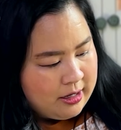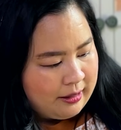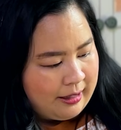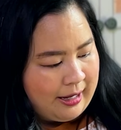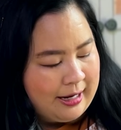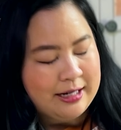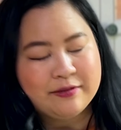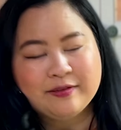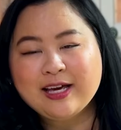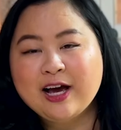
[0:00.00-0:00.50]

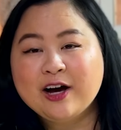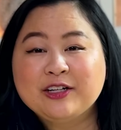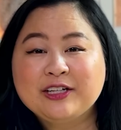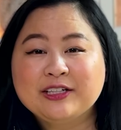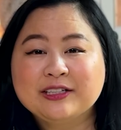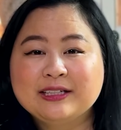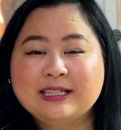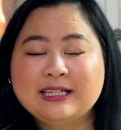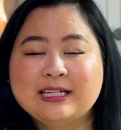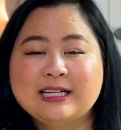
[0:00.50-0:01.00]
kind of
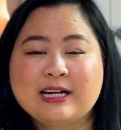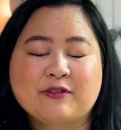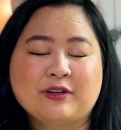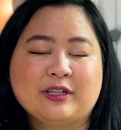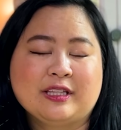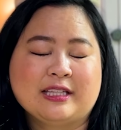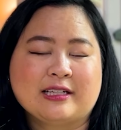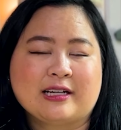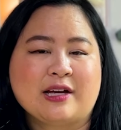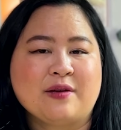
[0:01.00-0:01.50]
calculating
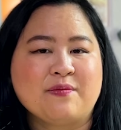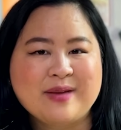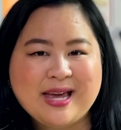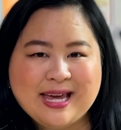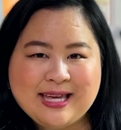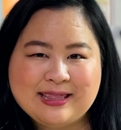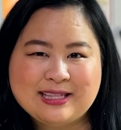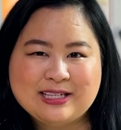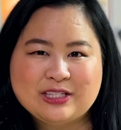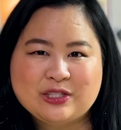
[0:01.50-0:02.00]
everything I
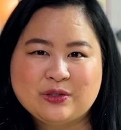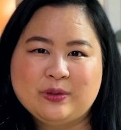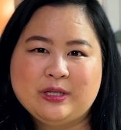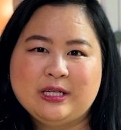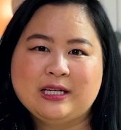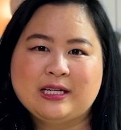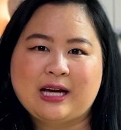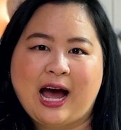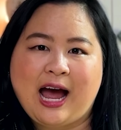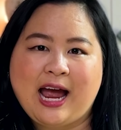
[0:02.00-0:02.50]
made this
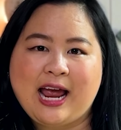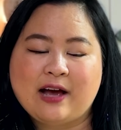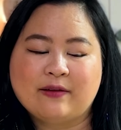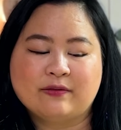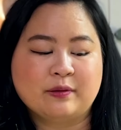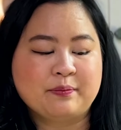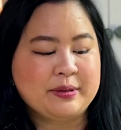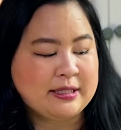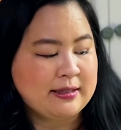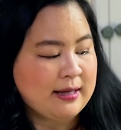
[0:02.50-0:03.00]
week, I have
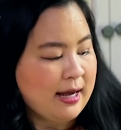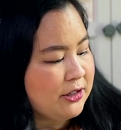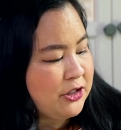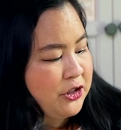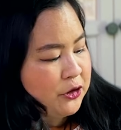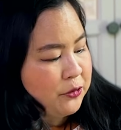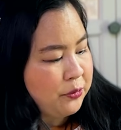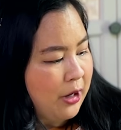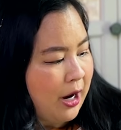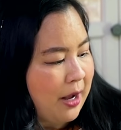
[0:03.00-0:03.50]
a
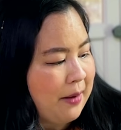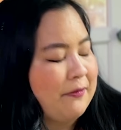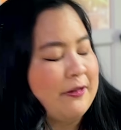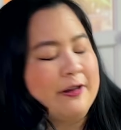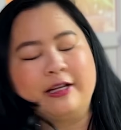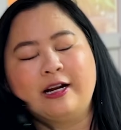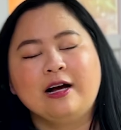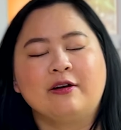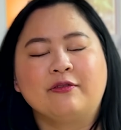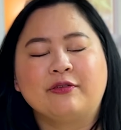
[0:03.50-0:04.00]
potential
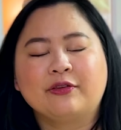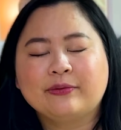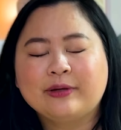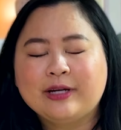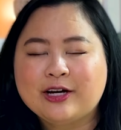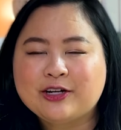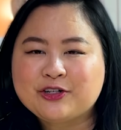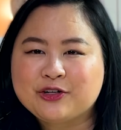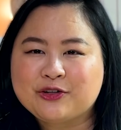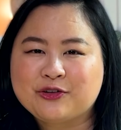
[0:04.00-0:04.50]
profit of
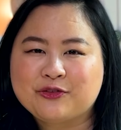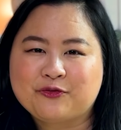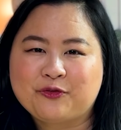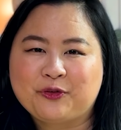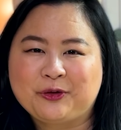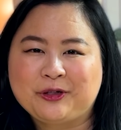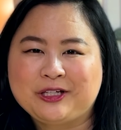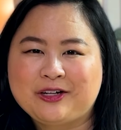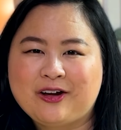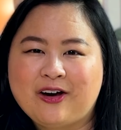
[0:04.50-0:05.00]

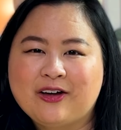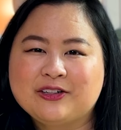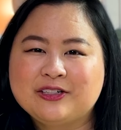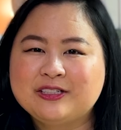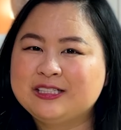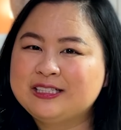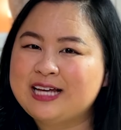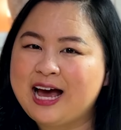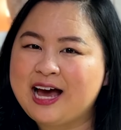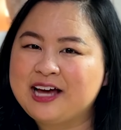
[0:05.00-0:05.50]

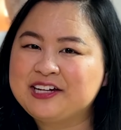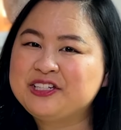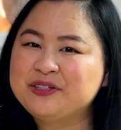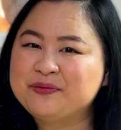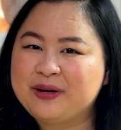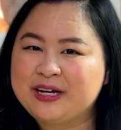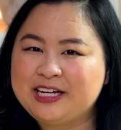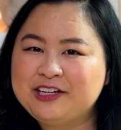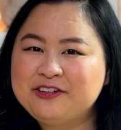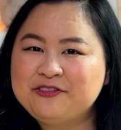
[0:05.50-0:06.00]
$340 to add to
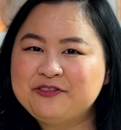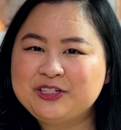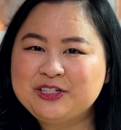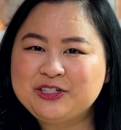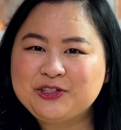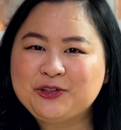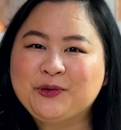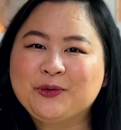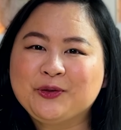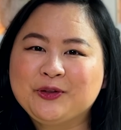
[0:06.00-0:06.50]
my
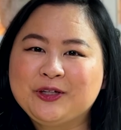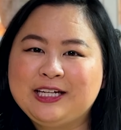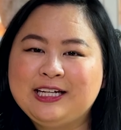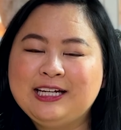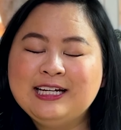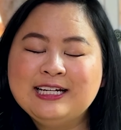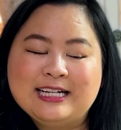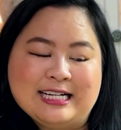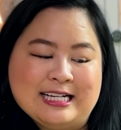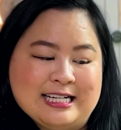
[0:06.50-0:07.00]

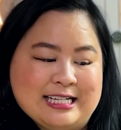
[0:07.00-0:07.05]
inventory.